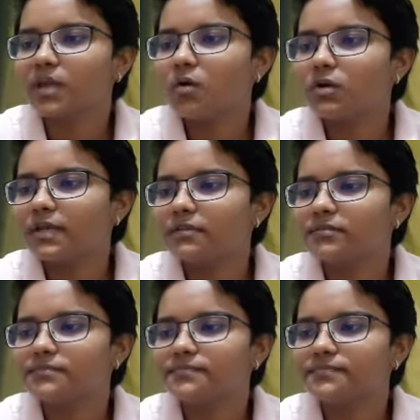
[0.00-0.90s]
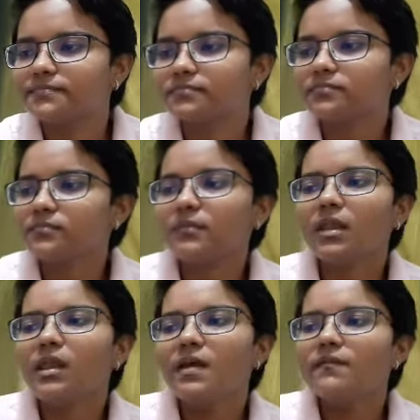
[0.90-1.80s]
Okay.
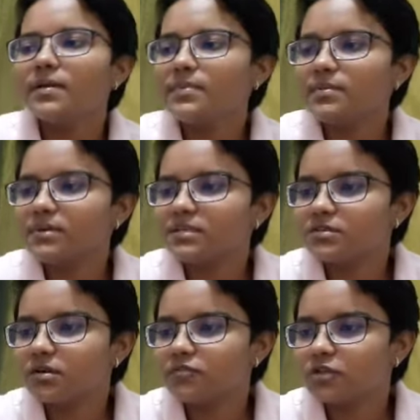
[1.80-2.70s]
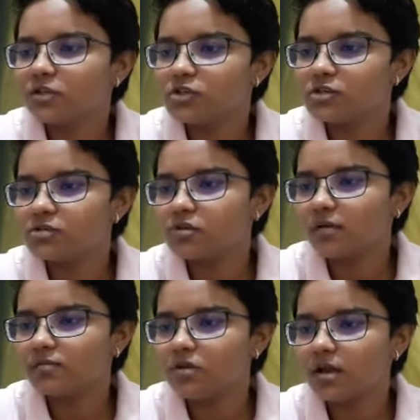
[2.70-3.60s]
Vapor pressure of solutions
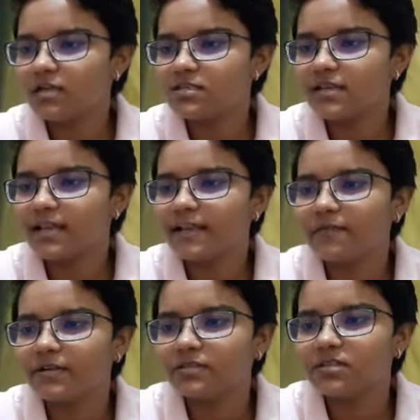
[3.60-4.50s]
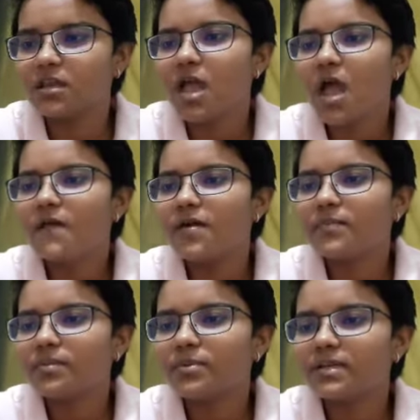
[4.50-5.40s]
of solids in liquids.
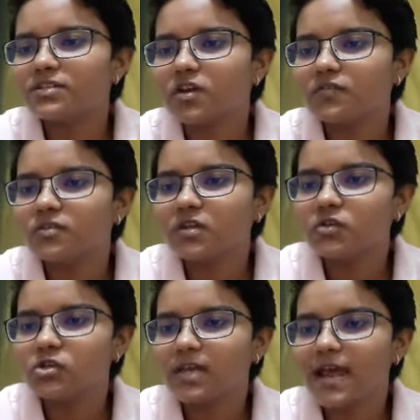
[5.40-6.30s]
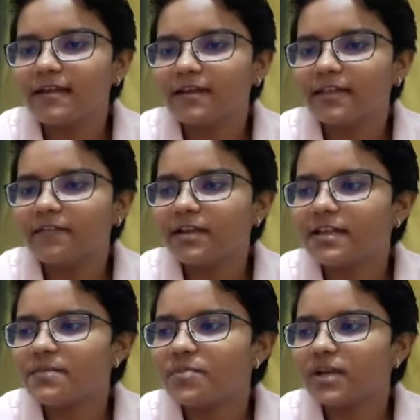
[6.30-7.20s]
Vapor pressure of solution at a given
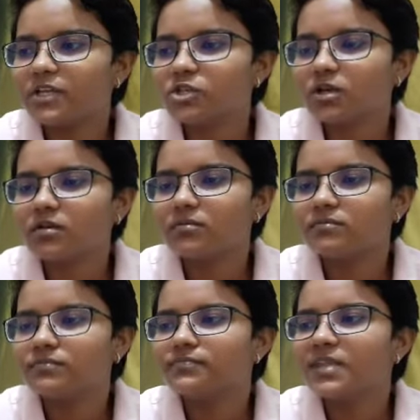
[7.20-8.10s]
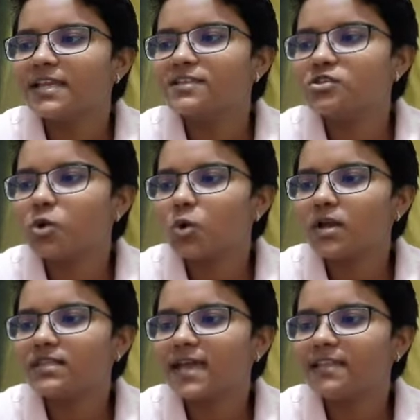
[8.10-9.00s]
temperature is
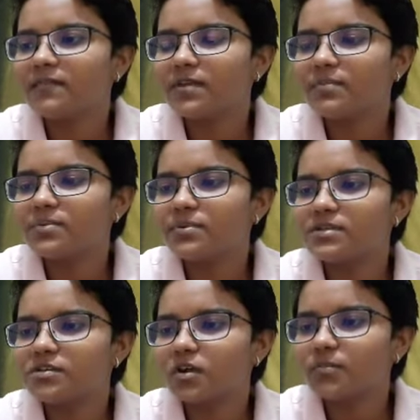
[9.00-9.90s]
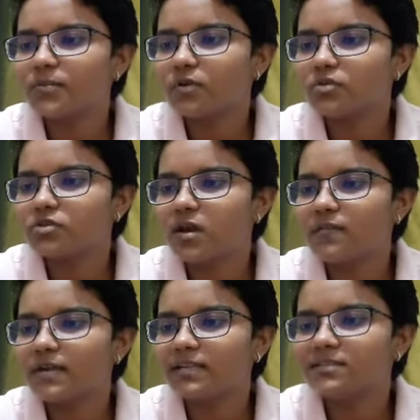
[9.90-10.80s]
lower than the vapor pressure of pure
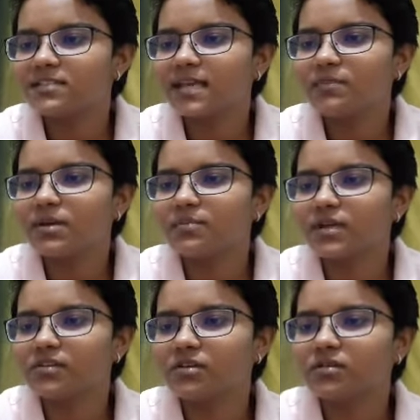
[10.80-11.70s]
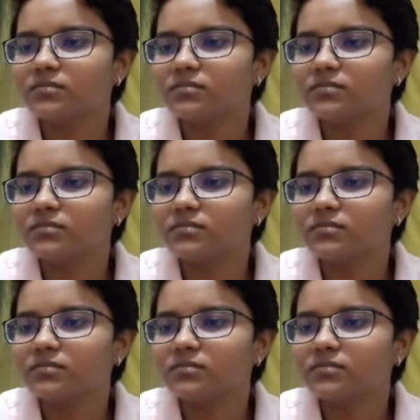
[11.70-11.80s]
solvent at the same temperature.